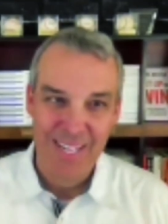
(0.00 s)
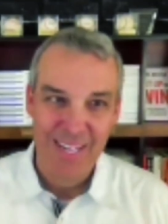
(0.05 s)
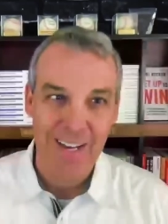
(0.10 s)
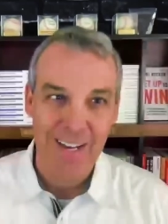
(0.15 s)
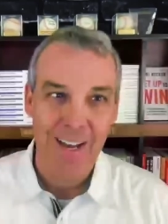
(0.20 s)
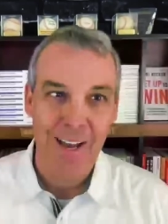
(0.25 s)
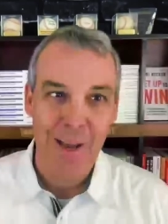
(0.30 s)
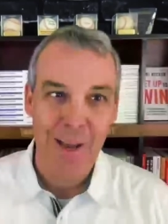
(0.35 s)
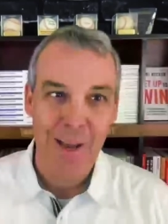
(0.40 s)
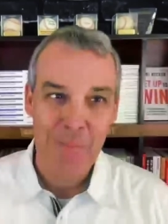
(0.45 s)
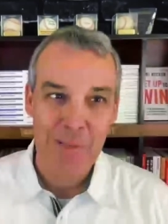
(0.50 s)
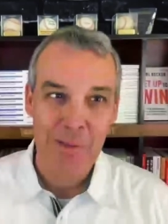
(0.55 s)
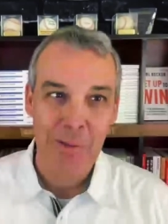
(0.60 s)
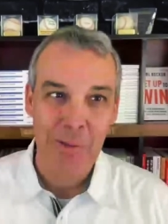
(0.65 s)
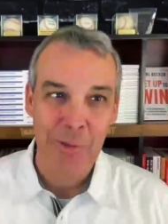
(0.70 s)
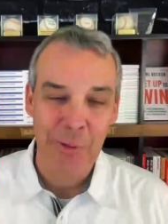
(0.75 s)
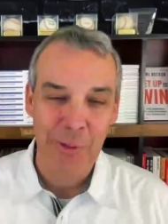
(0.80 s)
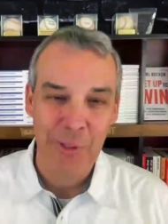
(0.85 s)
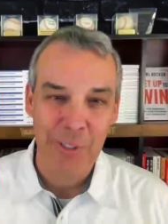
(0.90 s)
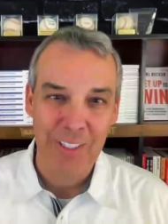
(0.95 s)
yeah
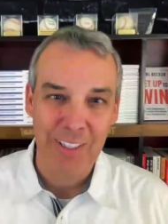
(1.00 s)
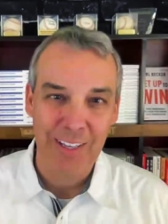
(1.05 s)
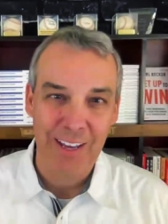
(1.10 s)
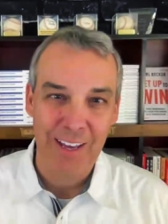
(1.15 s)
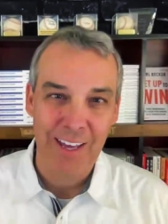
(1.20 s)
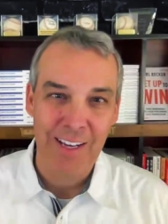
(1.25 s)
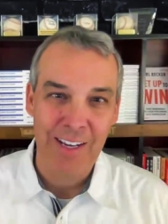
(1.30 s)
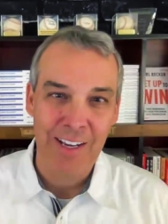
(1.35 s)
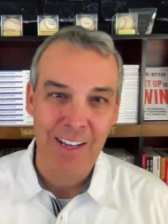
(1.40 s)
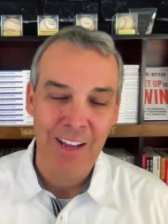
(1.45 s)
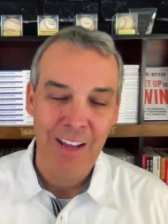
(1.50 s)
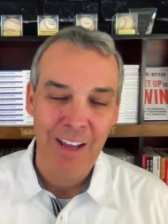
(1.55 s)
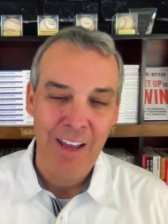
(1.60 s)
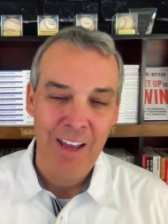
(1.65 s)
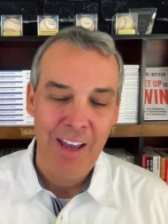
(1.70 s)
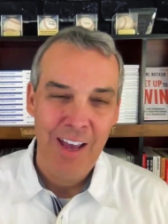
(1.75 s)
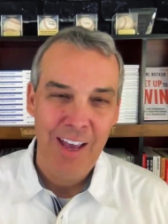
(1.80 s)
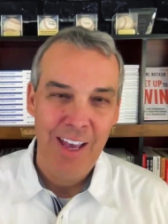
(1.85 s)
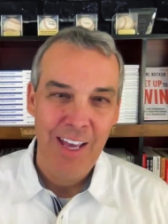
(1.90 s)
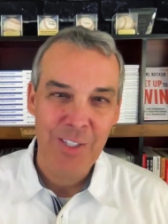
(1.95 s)
absolutely and
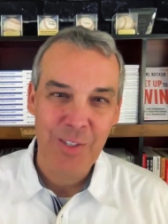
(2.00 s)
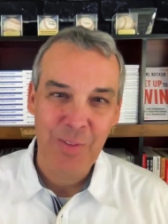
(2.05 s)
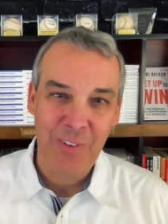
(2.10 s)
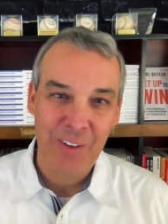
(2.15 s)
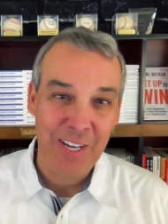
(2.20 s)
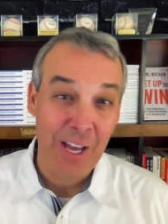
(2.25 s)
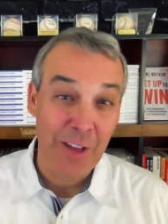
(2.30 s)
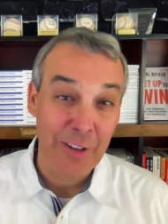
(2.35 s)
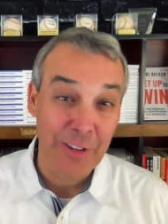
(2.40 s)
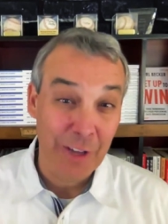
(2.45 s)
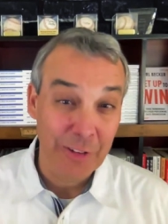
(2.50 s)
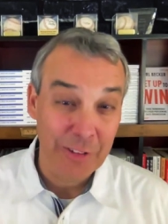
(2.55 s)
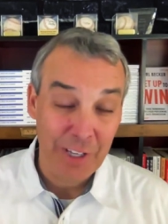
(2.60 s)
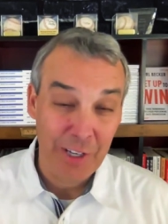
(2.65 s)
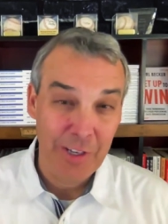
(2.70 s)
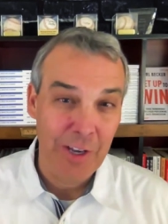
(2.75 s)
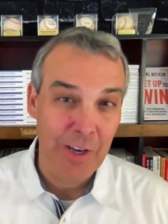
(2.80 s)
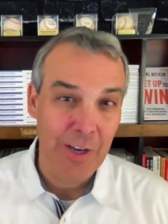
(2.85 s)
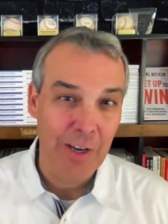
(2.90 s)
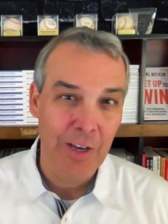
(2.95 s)
it's funny i'll, I'll
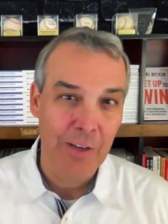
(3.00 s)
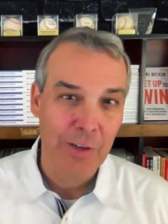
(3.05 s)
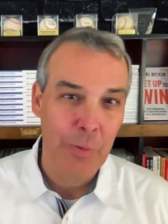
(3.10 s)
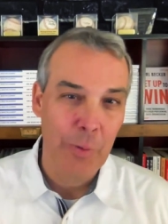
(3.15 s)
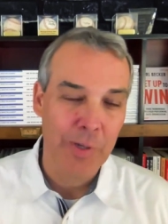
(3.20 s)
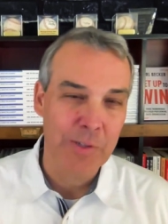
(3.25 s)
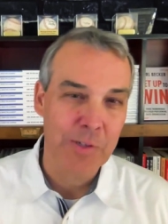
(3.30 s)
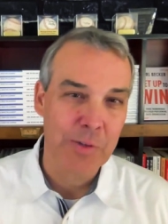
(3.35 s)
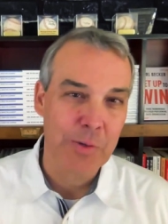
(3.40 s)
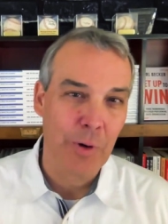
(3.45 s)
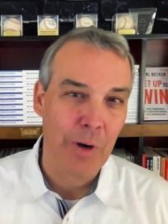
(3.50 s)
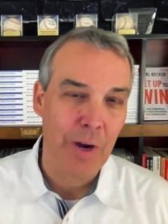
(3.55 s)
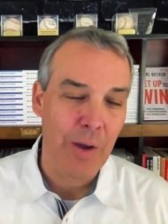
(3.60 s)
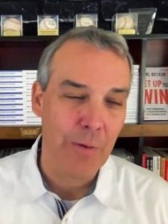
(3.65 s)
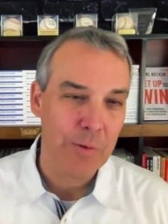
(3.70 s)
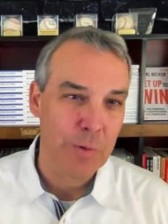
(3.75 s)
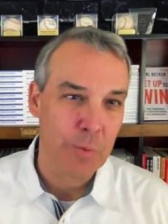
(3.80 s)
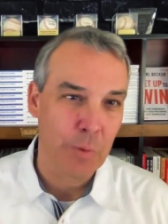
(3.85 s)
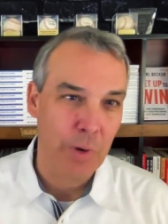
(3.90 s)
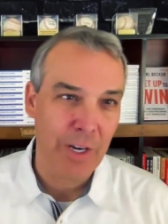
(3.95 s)
tell you a, a quick
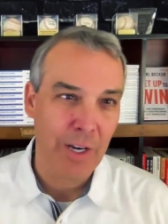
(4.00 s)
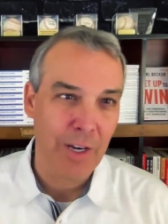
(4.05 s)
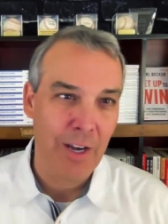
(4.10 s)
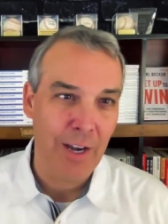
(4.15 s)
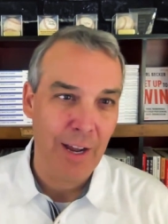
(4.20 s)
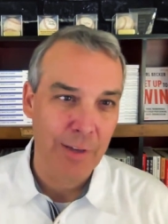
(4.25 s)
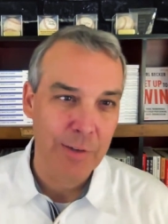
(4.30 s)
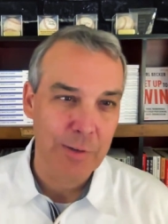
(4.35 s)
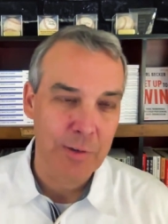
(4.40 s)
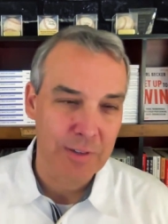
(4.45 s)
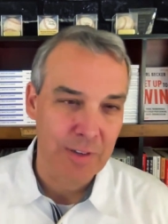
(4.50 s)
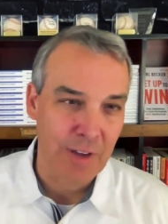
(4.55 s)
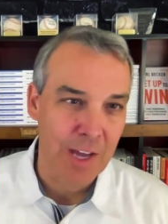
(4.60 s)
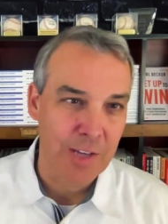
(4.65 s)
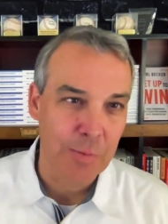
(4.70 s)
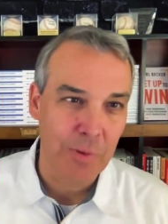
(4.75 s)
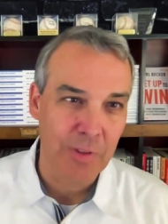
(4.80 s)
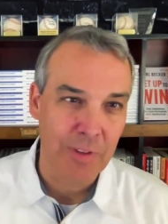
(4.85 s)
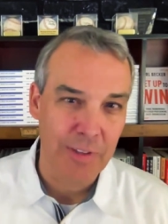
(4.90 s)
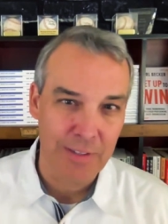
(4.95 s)
story i was running an
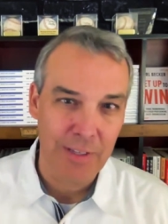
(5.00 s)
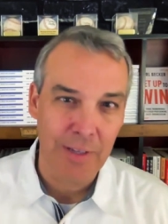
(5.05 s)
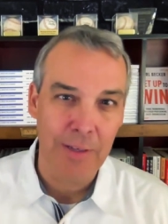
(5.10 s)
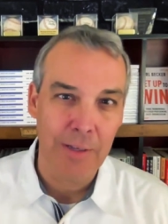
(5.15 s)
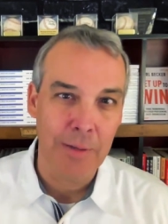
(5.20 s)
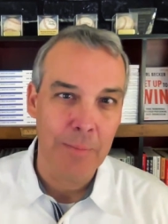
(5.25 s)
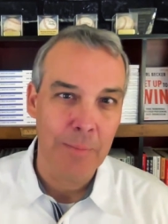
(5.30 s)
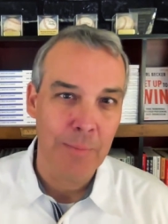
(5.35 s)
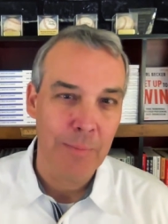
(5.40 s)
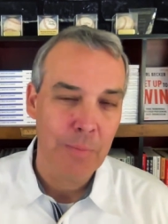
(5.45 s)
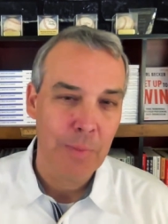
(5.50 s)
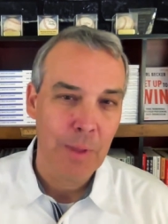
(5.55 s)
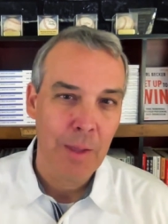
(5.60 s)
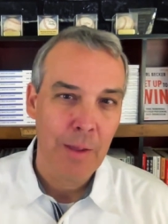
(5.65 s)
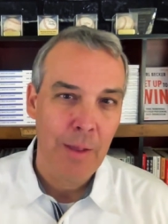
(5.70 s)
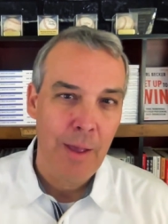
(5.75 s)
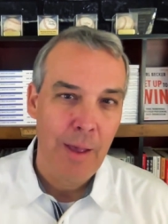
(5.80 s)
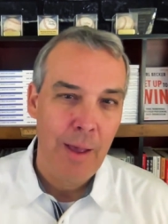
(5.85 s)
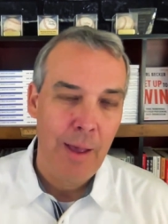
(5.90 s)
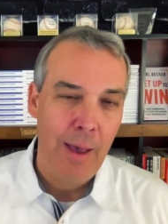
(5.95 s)
exercise with the team
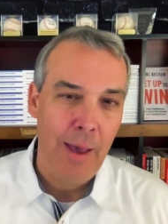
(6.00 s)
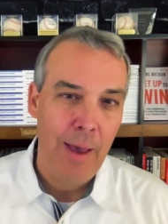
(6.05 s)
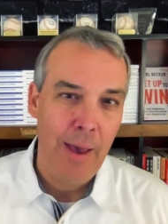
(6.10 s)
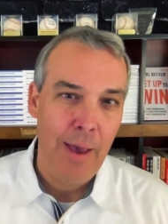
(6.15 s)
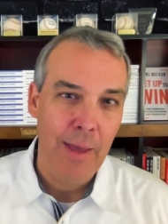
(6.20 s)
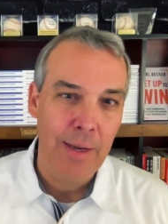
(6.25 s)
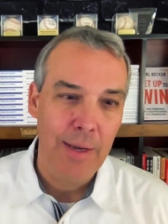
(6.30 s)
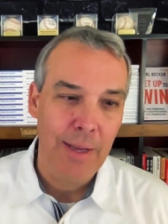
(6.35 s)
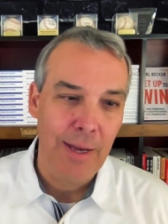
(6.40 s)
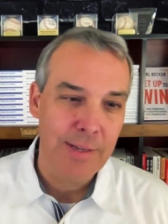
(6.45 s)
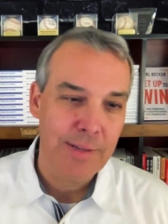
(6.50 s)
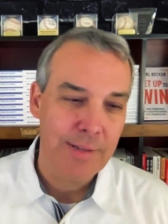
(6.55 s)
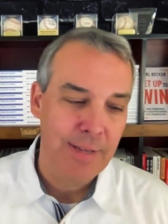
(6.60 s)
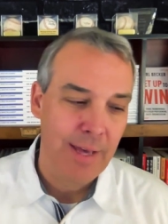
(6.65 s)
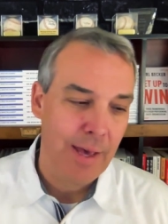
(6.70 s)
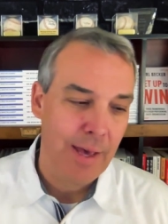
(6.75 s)
and i